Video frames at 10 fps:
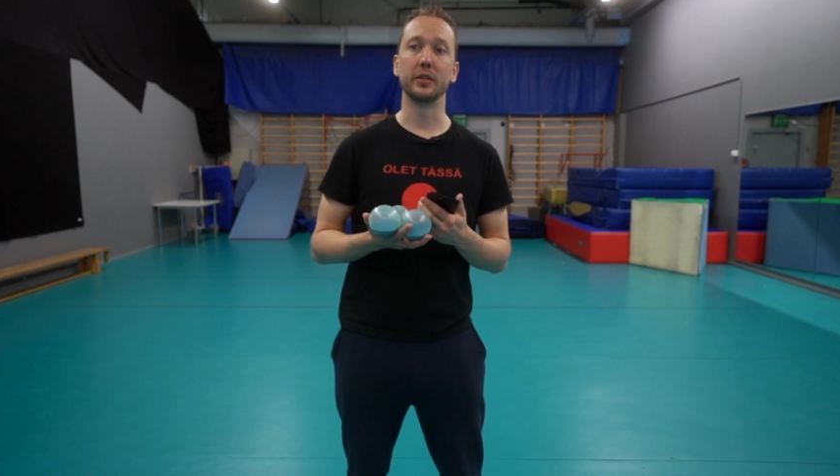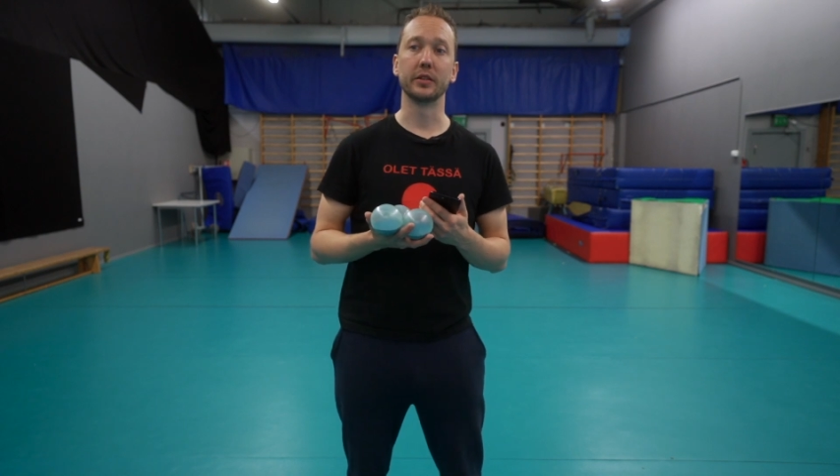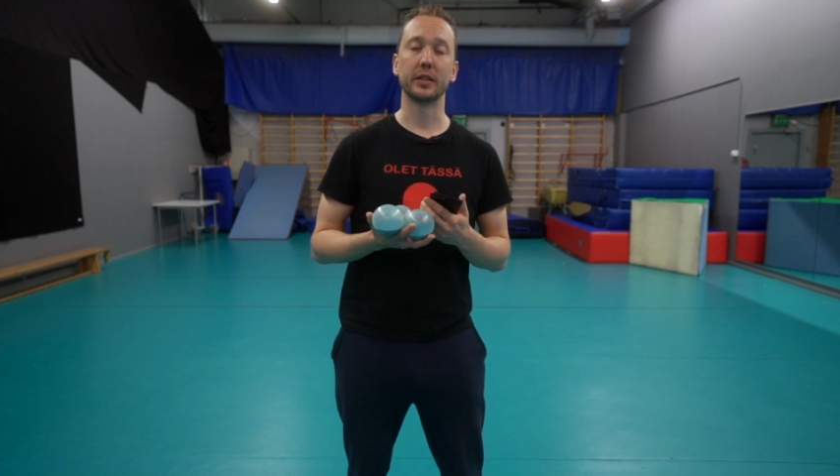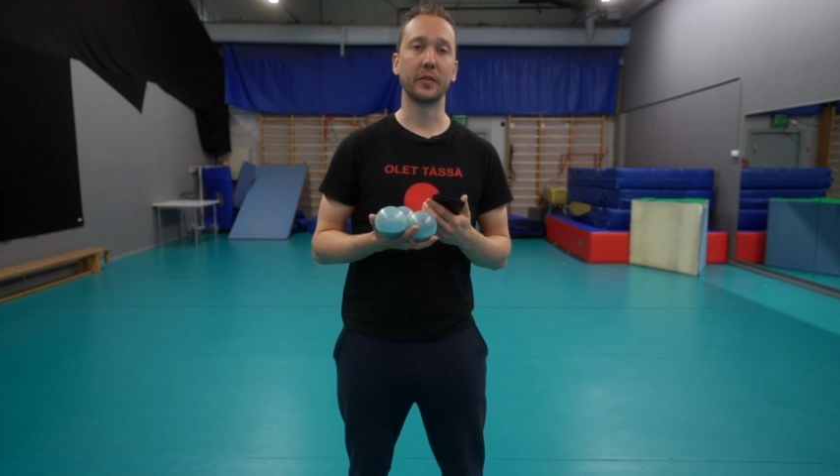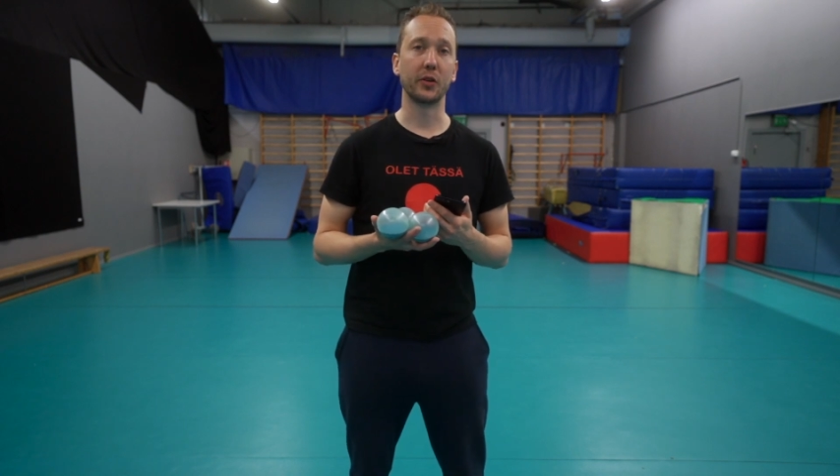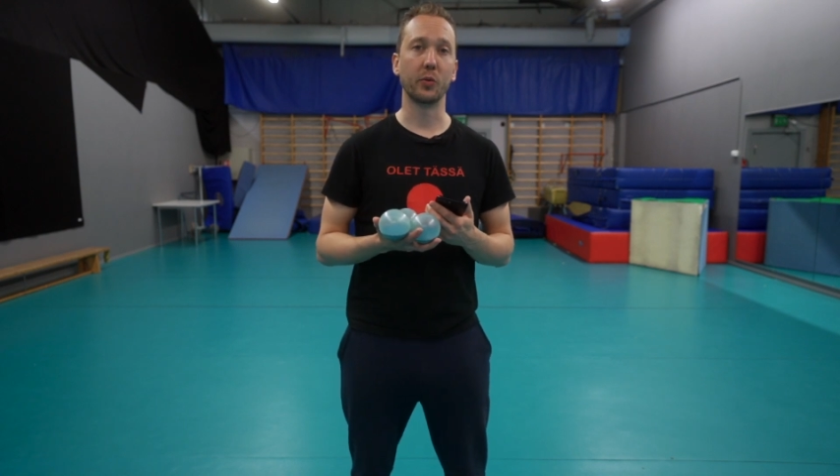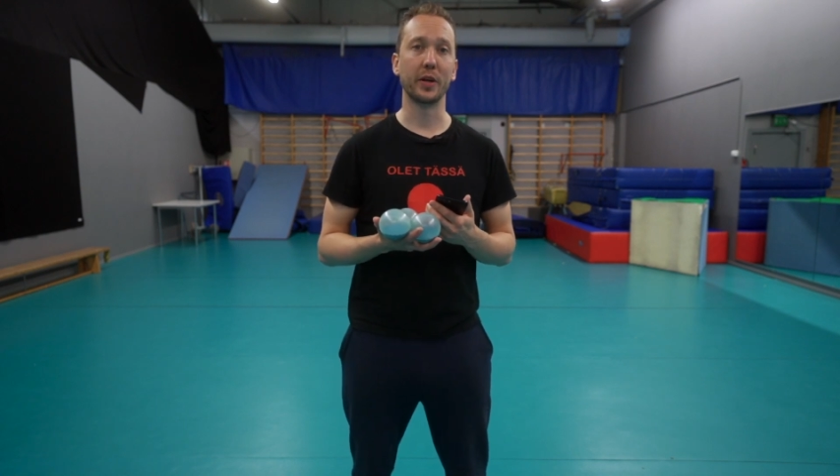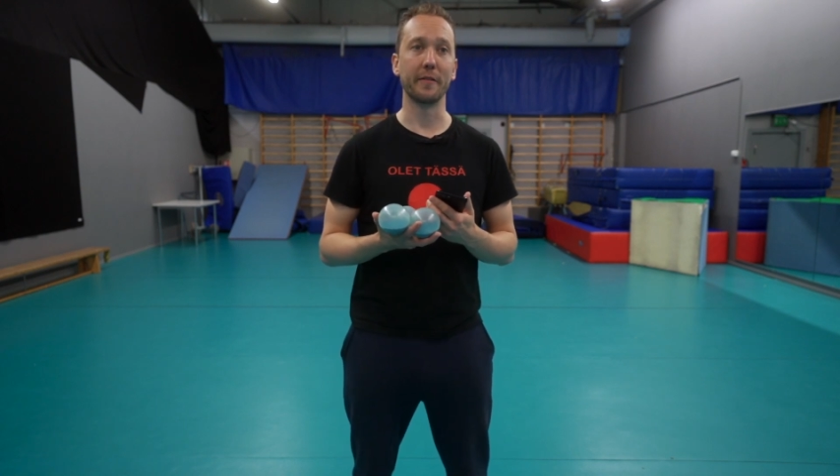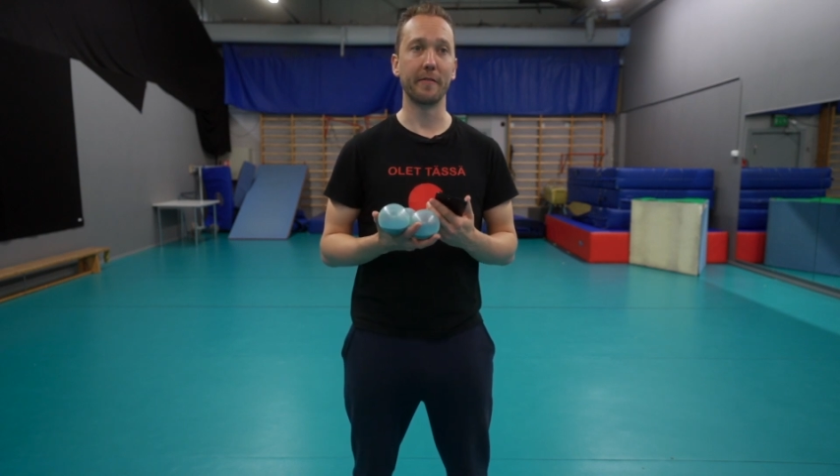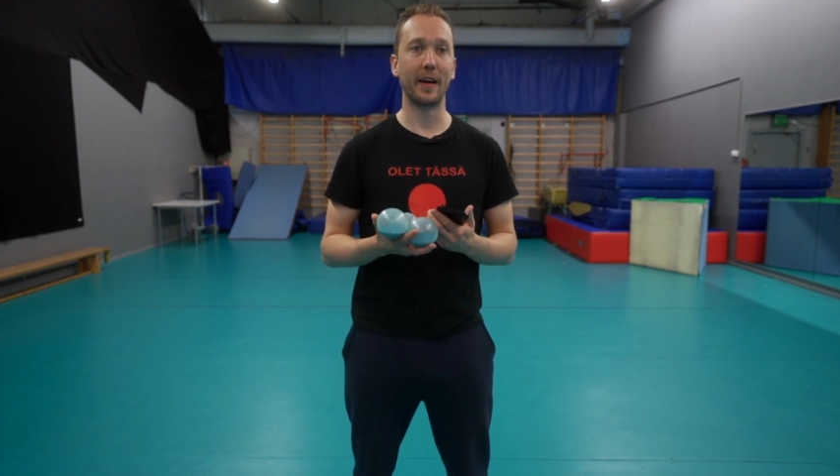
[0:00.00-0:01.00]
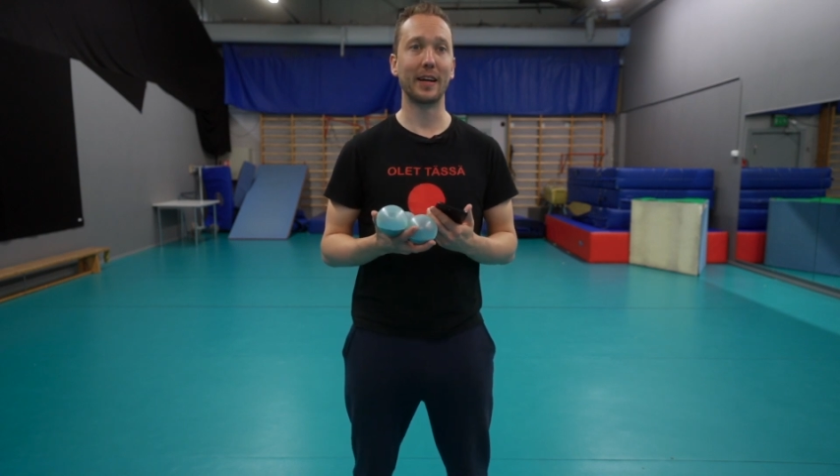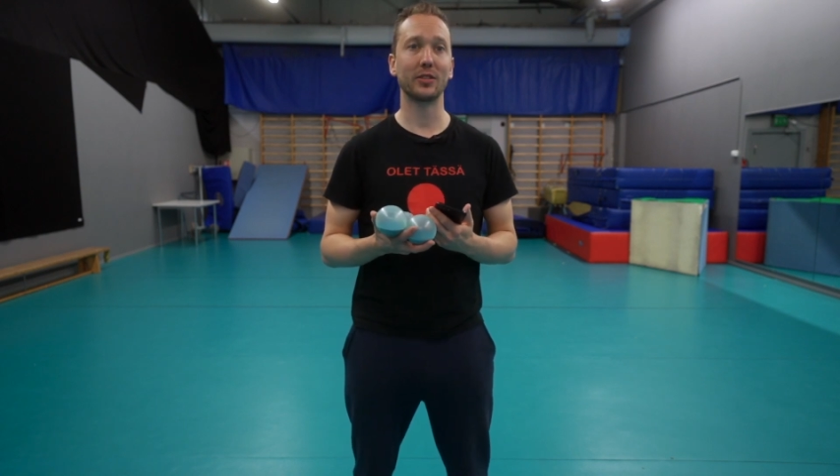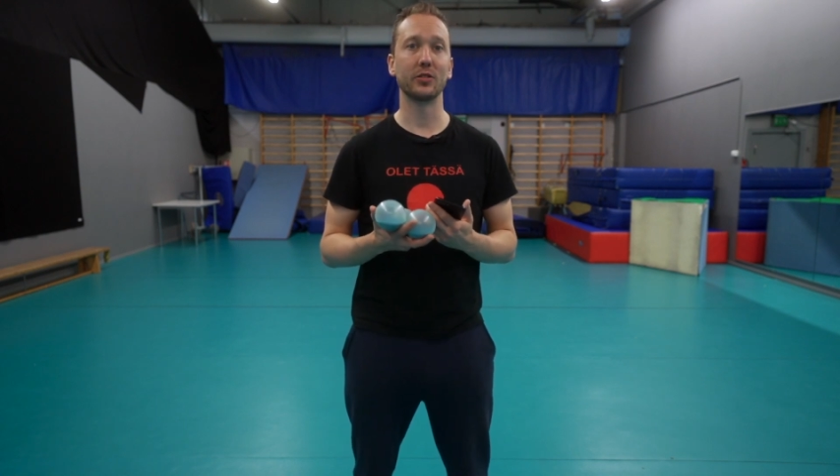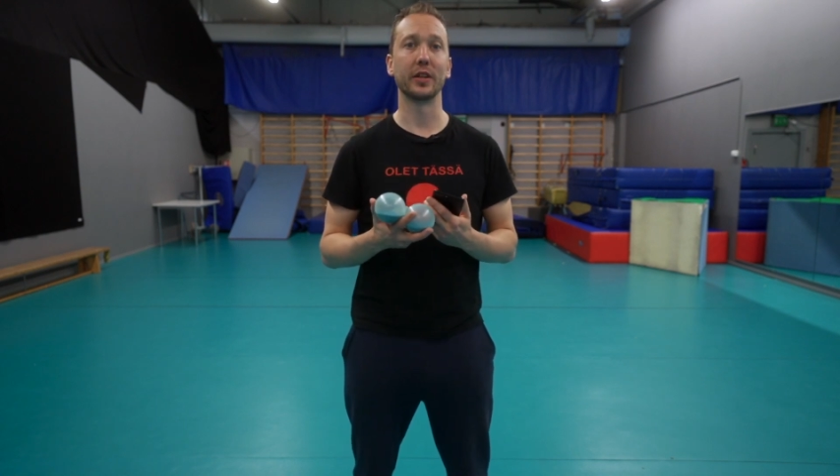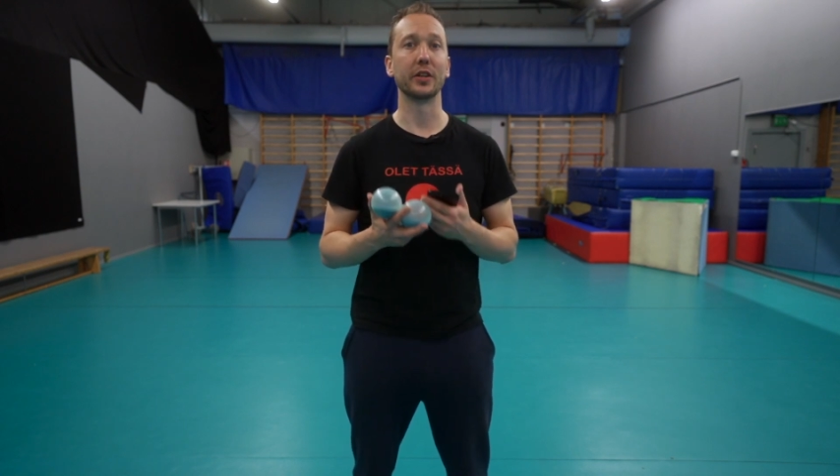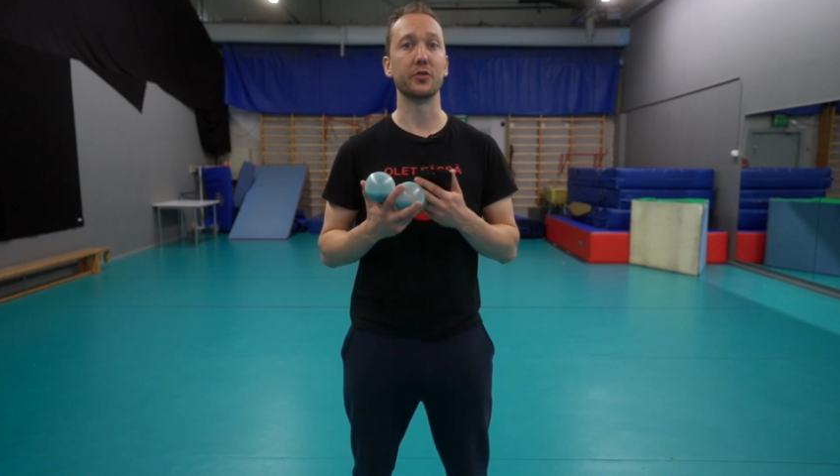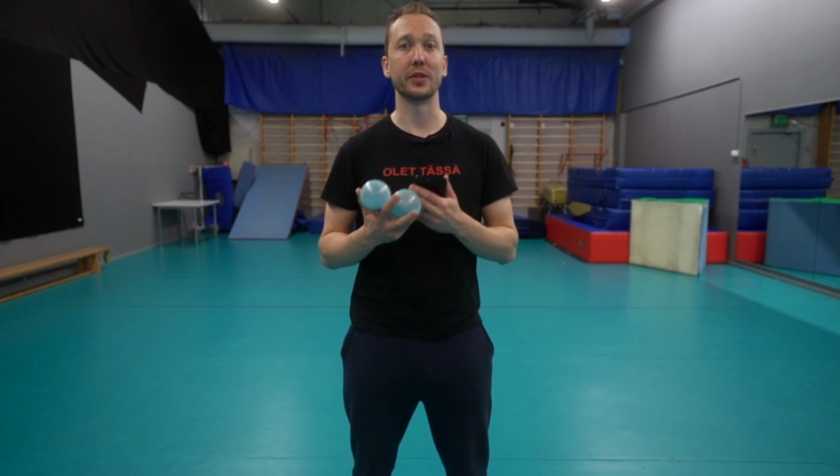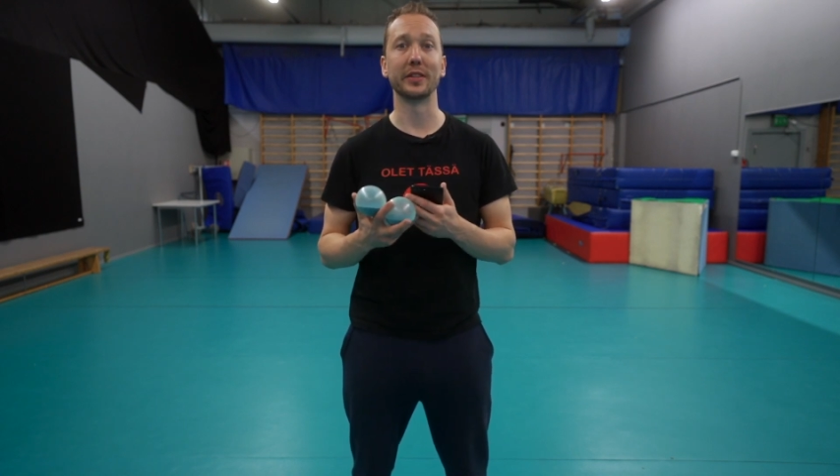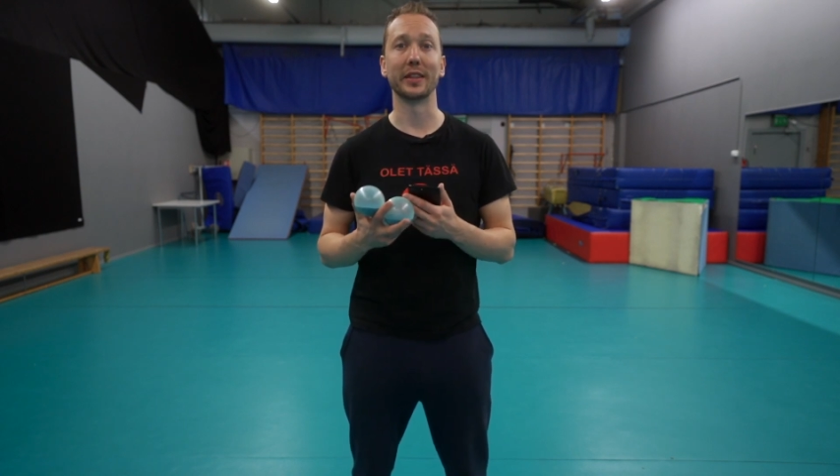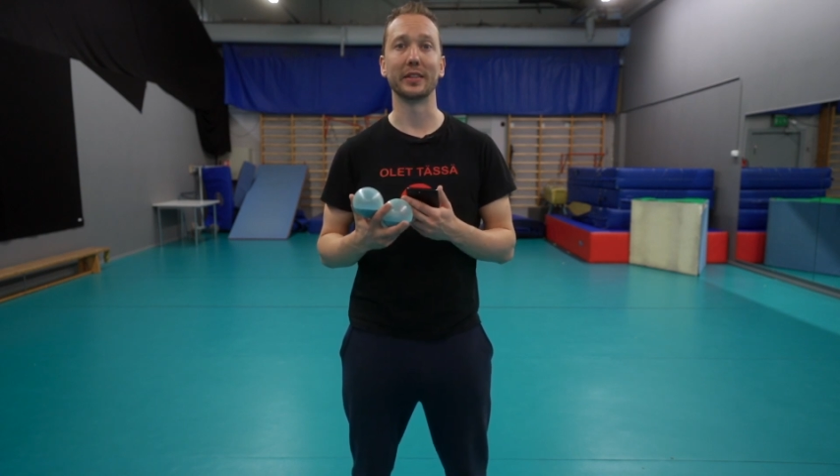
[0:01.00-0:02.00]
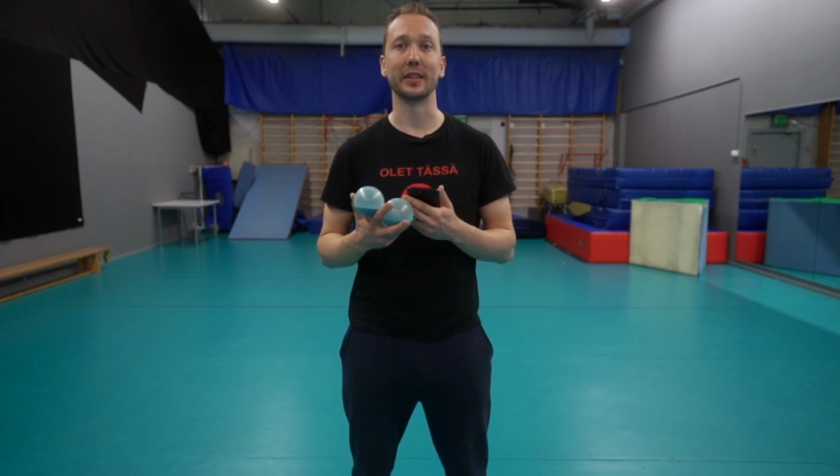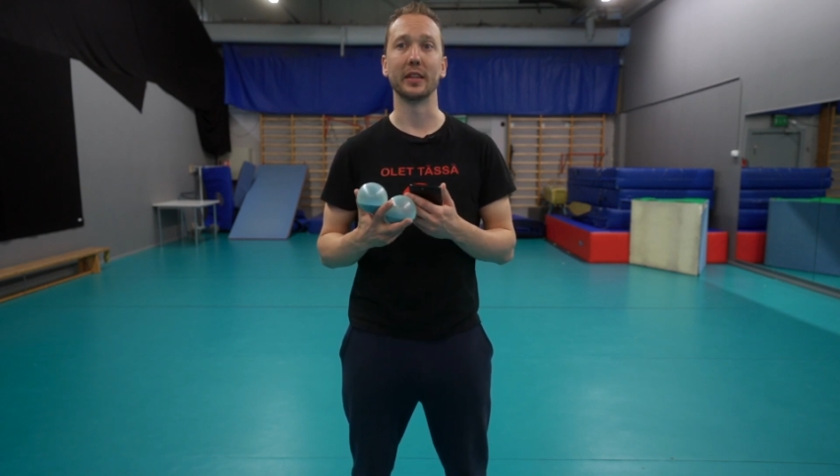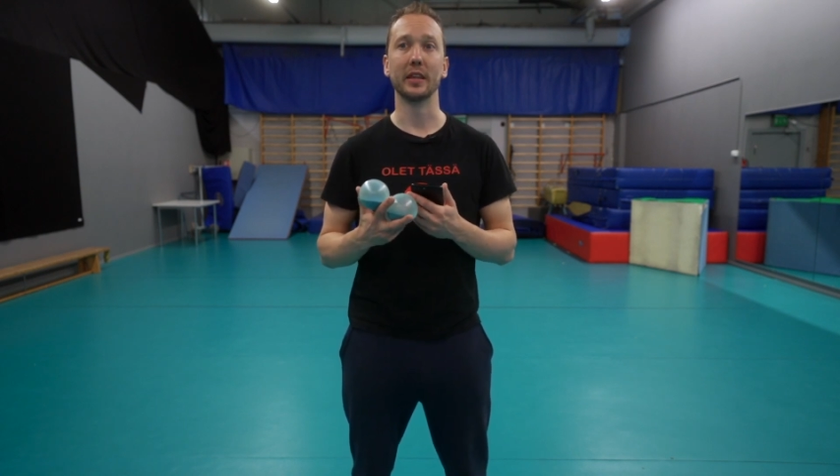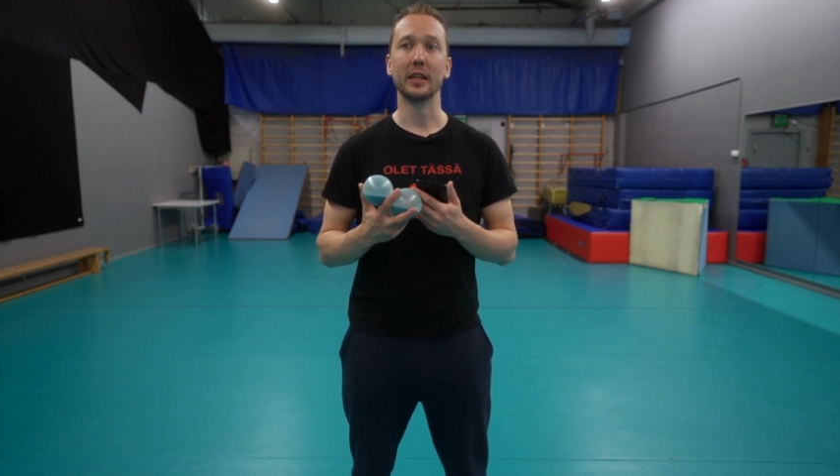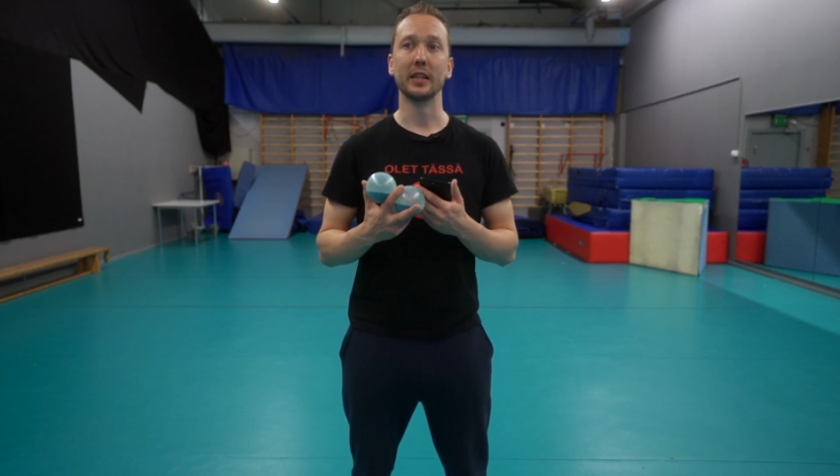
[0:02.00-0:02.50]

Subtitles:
your 720 faster than 360.